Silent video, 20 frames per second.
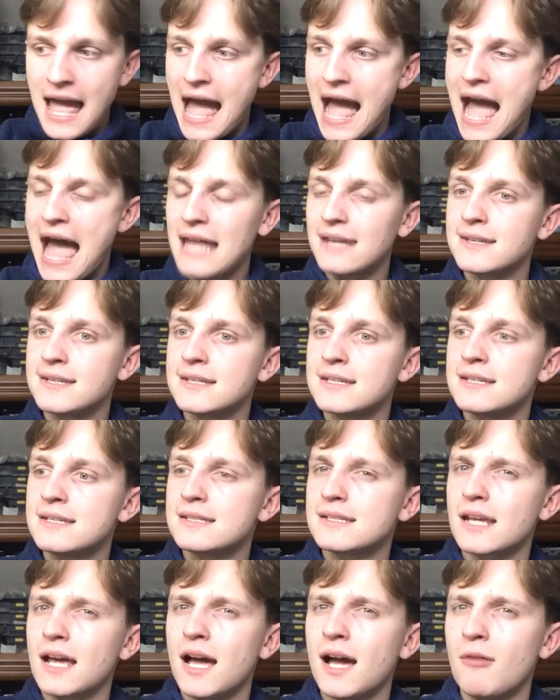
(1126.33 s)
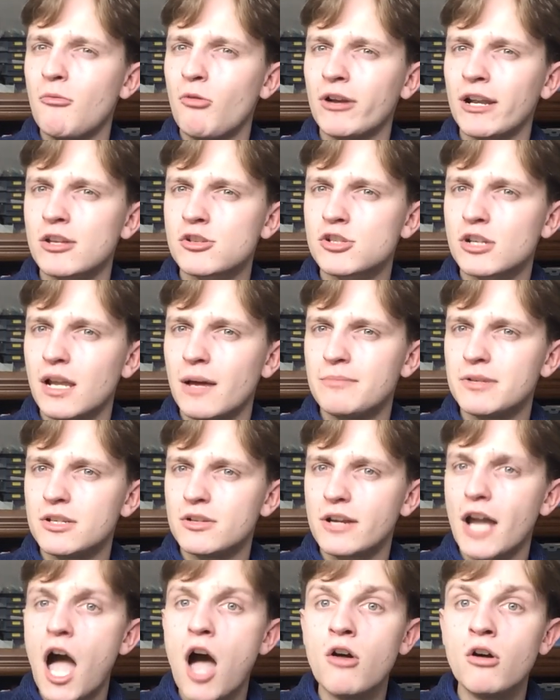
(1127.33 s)
And what else shall I be
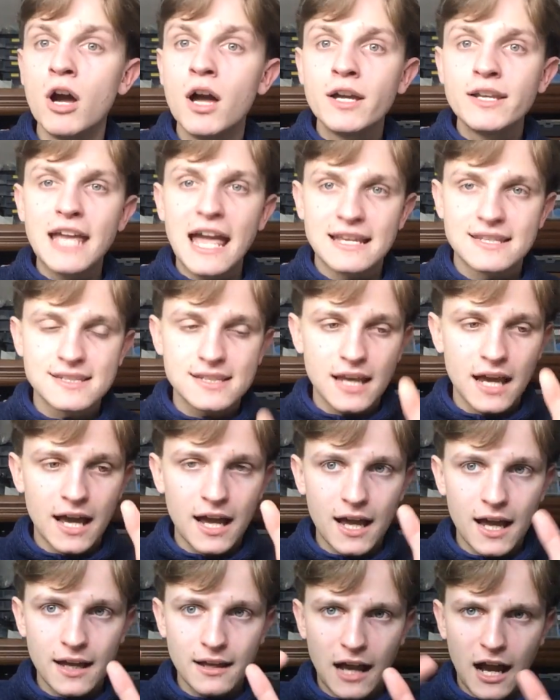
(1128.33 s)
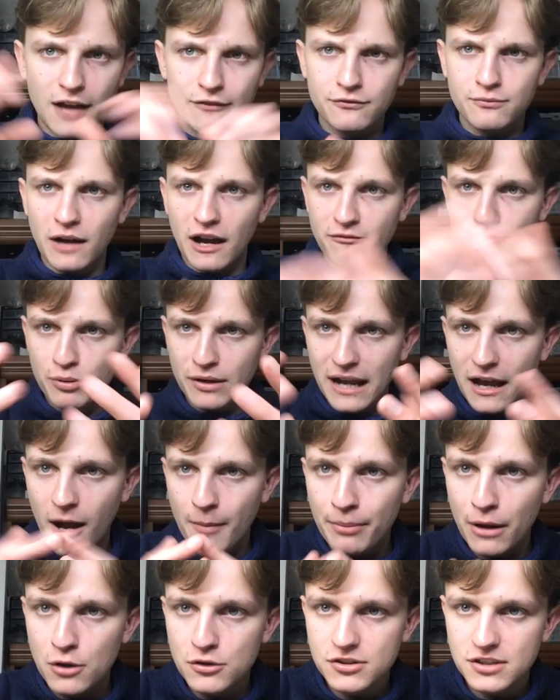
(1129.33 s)
doing? Oh, yes, I've put out a
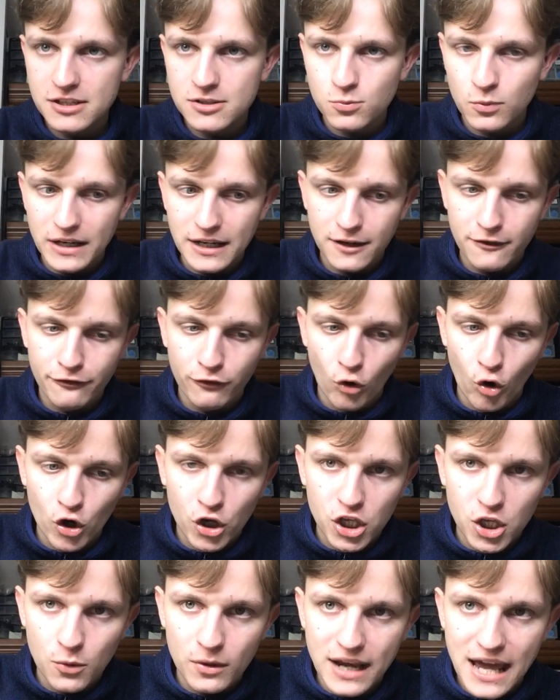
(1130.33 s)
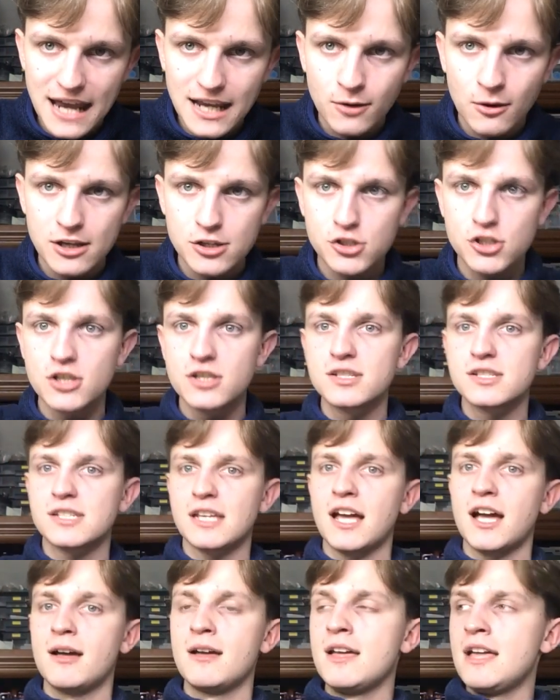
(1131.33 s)
post this week for Q&A questions.
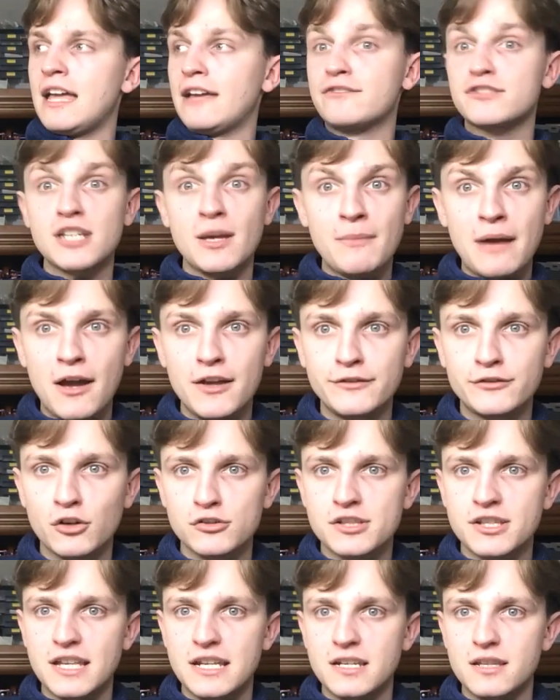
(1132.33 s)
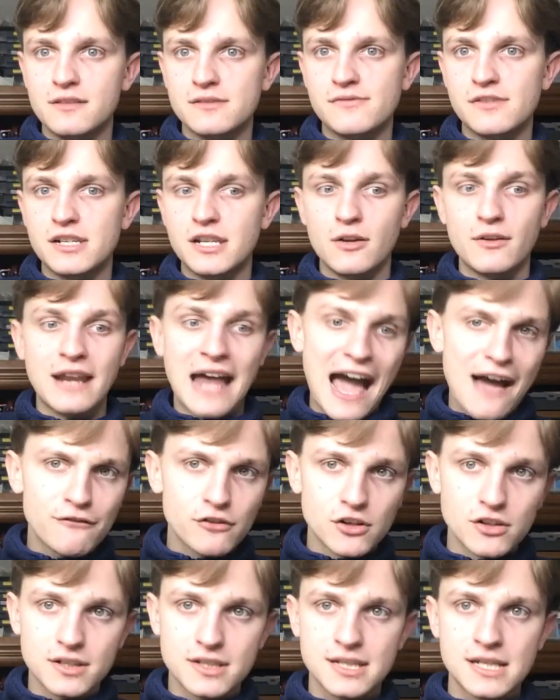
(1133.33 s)
If somehow you've got to the end of this video and
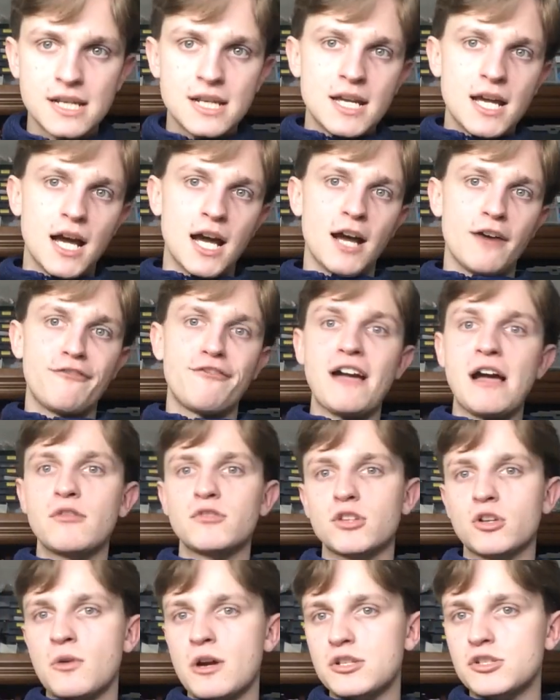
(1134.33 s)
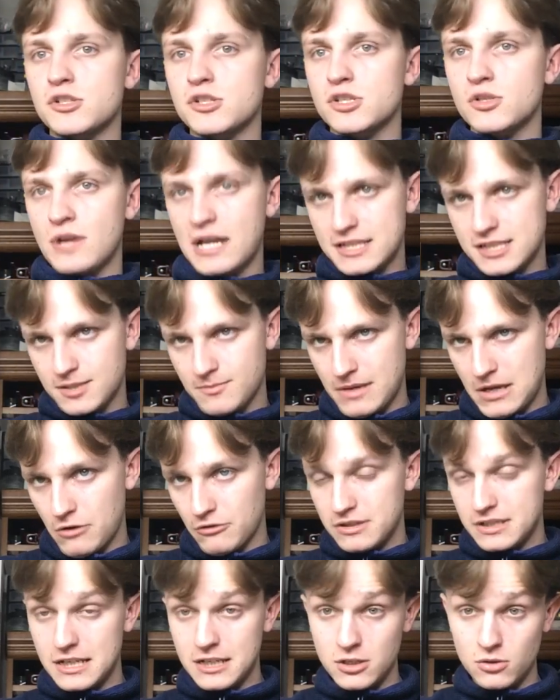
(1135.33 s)
haven't found a question to ask me, or
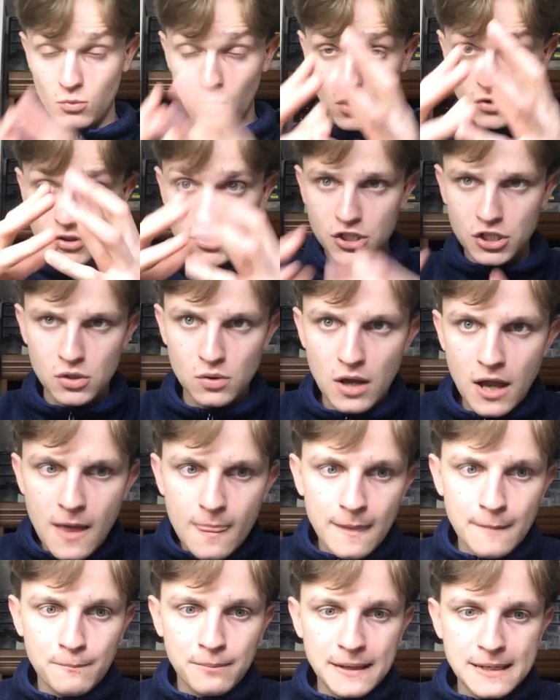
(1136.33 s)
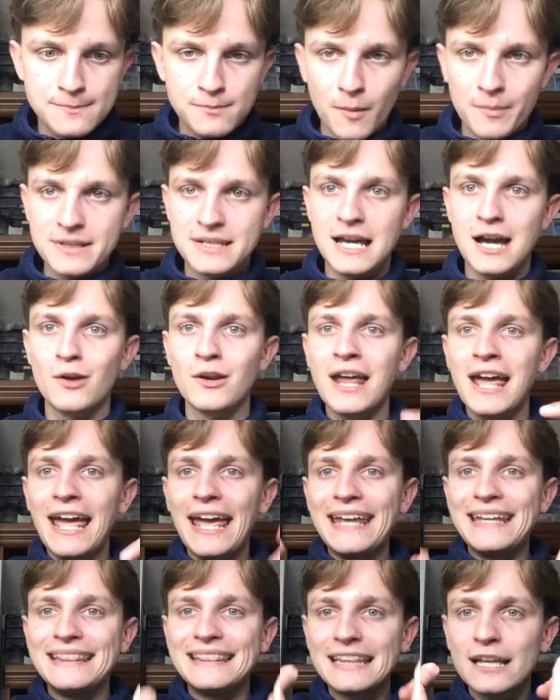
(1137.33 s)
indeed you want to, then please pop it down
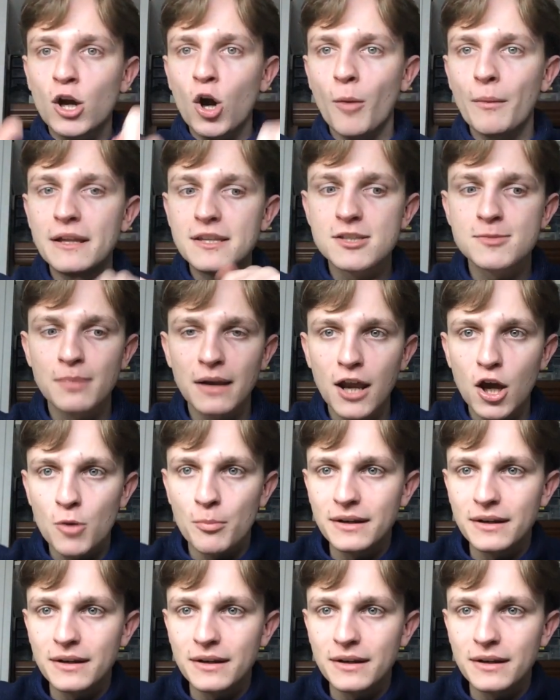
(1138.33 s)
in the comments below.